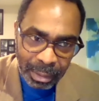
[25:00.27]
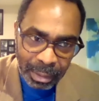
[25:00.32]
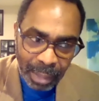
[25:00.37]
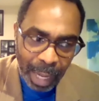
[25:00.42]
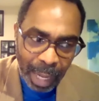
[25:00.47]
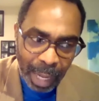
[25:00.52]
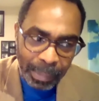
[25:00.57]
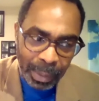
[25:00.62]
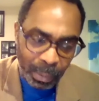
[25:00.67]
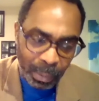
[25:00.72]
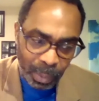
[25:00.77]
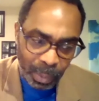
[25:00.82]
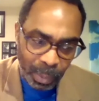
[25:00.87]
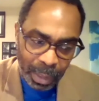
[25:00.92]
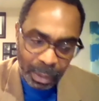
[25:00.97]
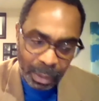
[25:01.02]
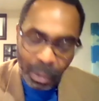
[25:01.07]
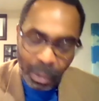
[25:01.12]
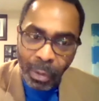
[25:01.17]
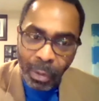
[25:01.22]
I mean,
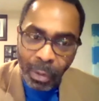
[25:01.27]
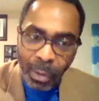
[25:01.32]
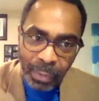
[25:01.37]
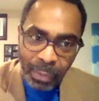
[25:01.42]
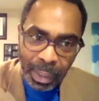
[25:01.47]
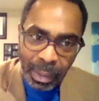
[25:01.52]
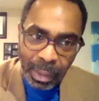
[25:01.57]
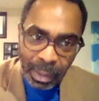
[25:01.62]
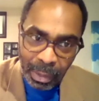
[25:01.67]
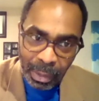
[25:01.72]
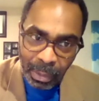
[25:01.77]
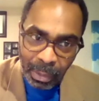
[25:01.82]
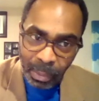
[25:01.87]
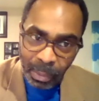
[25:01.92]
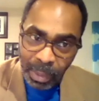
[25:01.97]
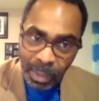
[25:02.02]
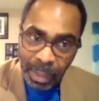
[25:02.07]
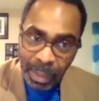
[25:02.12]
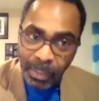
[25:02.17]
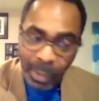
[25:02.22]
with COVID,
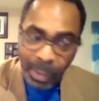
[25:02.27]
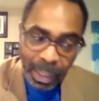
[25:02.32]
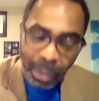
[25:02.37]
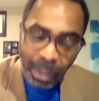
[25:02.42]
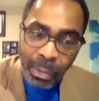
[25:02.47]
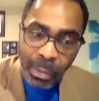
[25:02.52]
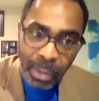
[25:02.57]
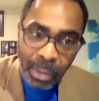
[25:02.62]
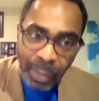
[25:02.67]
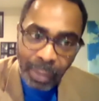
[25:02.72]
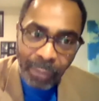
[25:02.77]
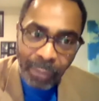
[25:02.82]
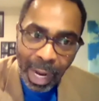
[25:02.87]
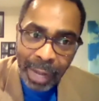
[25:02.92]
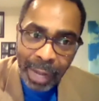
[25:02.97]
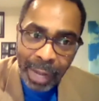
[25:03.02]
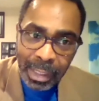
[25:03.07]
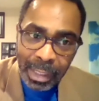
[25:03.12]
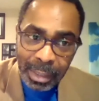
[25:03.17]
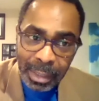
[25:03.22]
with the
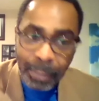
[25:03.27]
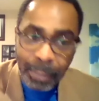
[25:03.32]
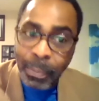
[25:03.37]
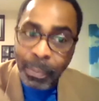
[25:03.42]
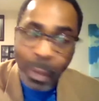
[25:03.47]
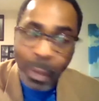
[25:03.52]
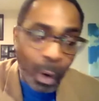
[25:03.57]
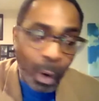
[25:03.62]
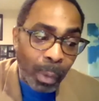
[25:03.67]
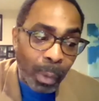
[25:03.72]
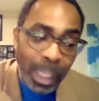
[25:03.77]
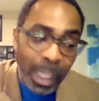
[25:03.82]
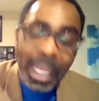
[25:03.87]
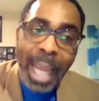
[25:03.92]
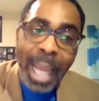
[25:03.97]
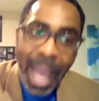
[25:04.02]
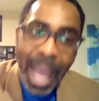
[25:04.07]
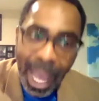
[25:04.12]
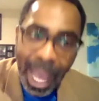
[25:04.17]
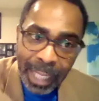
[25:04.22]
coronaviruses, you already
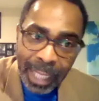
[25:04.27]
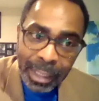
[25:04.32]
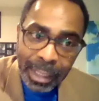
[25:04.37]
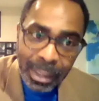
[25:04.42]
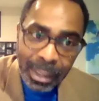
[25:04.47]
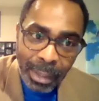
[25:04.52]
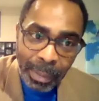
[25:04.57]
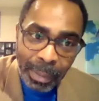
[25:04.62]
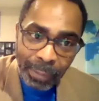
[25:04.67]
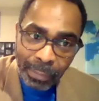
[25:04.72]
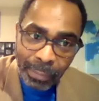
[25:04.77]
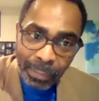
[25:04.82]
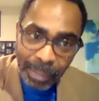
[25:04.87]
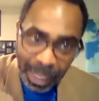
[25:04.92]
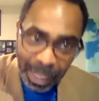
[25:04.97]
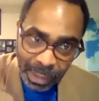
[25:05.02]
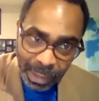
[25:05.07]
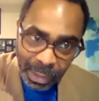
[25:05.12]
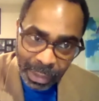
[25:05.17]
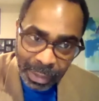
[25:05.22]
had some
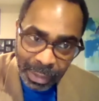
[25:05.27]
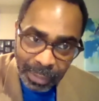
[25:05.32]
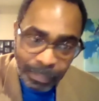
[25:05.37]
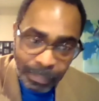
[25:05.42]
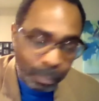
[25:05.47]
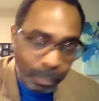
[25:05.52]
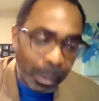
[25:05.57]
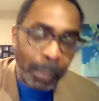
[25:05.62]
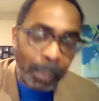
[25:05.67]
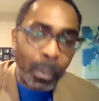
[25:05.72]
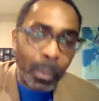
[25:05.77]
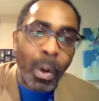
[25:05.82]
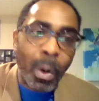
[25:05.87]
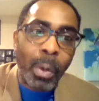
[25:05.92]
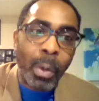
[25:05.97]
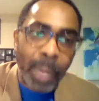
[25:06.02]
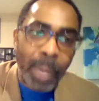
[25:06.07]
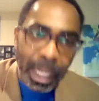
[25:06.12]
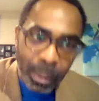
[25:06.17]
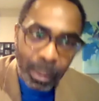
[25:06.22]
information. People were
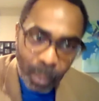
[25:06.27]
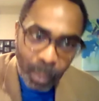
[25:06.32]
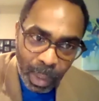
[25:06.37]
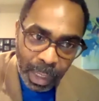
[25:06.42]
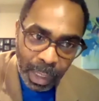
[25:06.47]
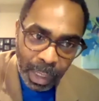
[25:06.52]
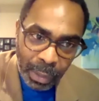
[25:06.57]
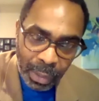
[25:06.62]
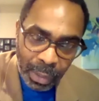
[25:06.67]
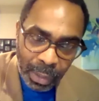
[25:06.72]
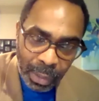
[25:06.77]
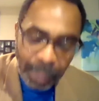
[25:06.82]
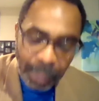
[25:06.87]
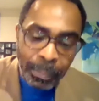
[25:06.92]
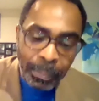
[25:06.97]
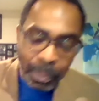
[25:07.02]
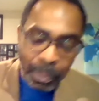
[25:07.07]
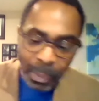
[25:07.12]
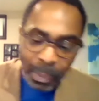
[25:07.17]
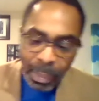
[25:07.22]
already working on it.
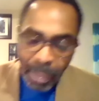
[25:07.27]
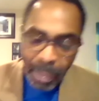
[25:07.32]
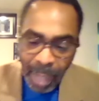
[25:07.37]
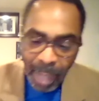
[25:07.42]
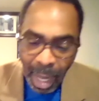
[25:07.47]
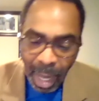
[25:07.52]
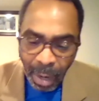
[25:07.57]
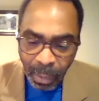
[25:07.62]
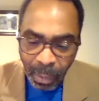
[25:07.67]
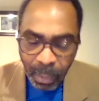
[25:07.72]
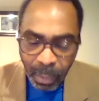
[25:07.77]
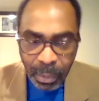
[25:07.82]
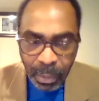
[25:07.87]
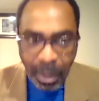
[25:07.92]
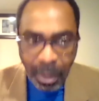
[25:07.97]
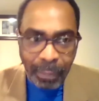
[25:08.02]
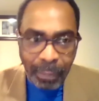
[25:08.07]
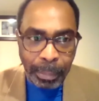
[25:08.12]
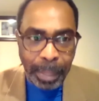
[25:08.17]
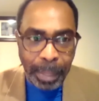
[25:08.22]
Now you
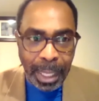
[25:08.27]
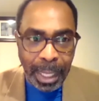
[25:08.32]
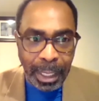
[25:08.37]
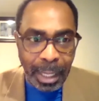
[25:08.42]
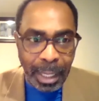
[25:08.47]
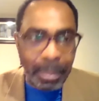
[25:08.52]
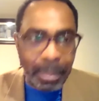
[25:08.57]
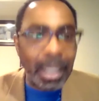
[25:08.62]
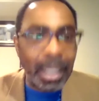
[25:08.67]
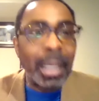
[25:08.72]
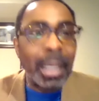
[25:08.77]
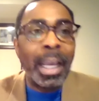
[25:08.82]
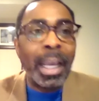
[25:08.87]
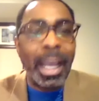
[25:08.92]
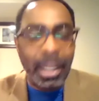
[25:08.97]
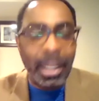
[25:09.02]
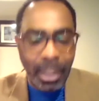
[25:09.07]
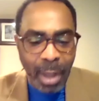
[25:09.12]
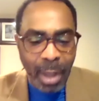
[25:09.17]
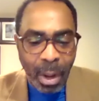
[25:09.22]
have a pandemic,
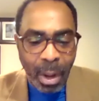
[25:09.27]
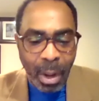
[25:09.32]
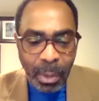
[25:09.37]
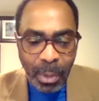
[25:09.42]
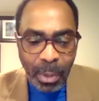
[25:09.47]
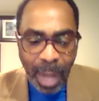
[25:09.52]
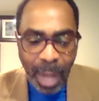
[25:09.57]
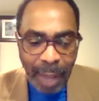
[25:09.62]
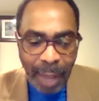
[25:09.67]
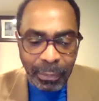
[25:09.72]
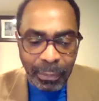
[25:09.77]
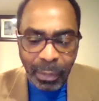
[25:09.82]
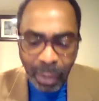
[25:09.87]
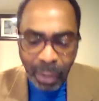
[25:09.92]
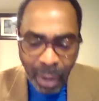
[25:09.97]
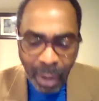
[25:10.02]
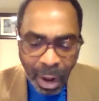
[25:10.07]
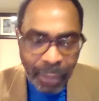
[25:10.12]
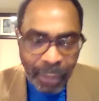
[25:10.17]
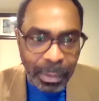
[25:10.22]
and now you have
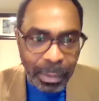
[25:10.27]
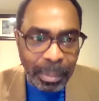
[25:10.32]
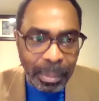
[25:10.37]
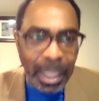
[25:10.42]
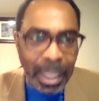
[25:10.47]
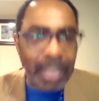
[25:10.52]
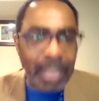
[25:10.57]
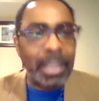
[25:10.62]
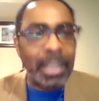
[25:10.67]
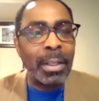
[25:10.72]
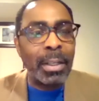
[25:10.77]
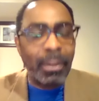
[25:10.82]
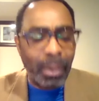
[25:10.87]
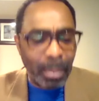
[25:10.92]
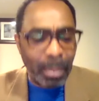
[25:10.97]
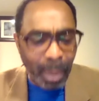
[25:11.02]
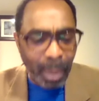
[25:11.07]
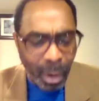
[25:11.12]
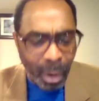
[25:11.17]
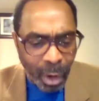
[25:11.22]
governments
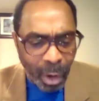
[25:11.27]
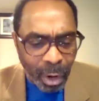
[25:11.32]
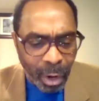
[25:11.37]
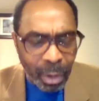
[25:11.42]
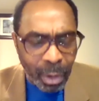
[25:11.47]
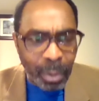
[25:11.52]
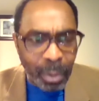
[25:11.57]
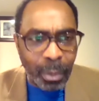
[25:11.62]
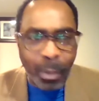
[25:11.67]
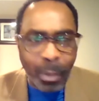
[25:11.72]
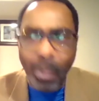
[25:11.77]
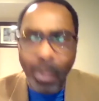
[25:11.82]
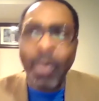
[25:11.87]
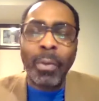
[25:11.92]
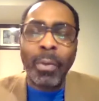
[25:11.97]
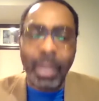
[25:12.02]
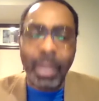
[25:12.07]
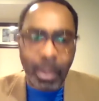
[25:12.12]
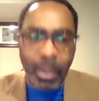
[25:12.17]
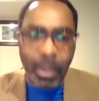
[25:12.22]
from all
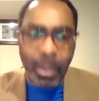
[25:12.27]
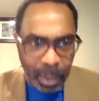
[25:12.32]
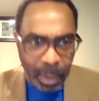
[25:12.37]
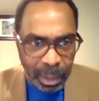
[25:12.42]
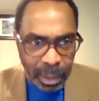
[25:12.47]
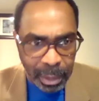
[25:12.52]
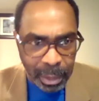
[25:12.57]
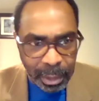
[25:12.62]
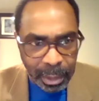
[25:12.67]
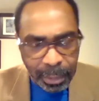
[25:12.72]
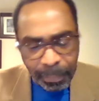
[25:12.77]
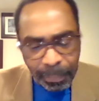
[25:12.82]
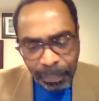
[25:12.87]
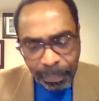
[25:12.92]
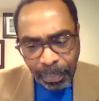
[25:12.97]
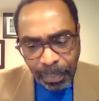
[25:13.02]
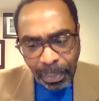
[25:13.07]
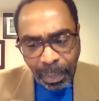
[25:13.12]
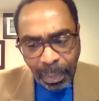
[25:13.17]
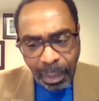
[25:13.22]
over the world
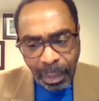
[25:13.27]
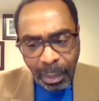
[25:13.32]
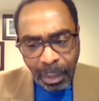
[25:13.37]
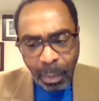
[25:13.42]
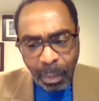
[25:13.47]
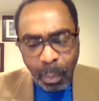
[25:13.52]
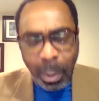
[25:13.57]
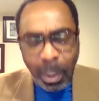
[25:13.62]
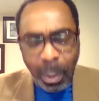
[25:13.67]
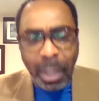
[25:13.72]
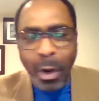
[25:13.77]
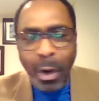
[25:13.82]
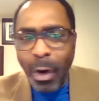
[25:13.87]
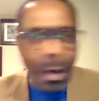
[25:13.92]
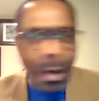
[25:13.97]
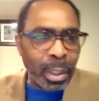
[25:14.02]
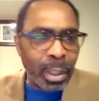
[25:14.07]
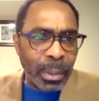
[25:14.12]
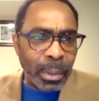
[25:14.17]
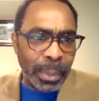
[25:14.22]
with
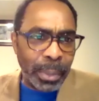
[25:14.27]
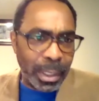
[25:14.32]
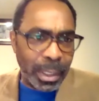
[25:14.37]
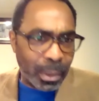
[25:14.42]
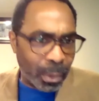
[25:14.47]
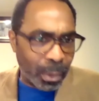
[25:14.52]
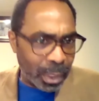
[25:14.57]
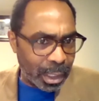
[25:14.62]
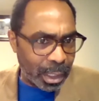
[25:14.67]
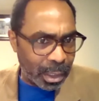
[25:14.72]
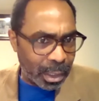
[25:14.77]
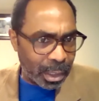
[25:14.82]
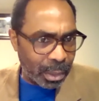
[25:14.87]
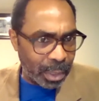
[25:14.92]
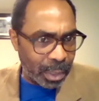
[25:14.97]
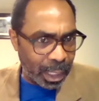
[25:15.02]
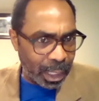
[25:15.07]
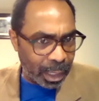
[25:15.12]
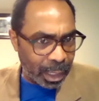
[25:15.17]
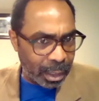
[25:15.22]
all the resources you
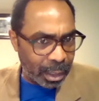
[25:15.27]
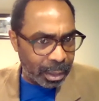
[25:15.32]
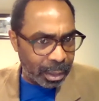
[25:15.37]
need.